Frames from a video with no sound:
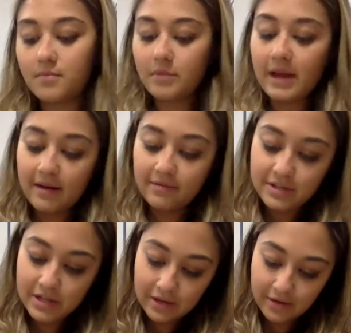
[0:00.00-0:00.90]
We have
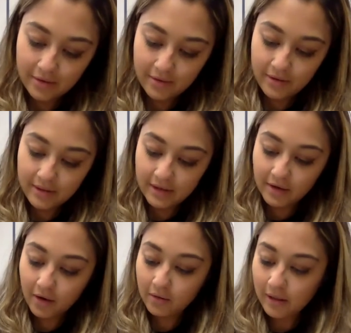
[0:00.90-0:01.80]
2 and then a
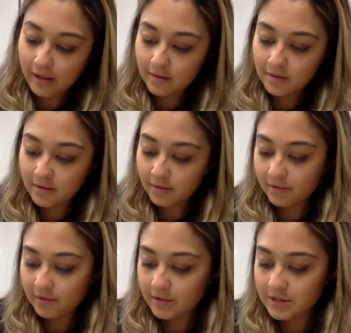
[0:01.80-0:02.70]
colon. Those
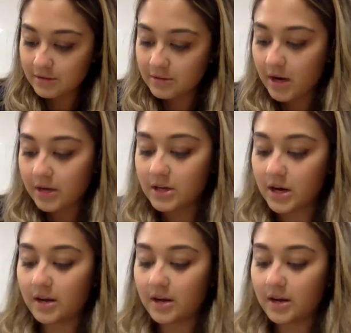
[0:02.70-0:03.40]
are the 2 dots,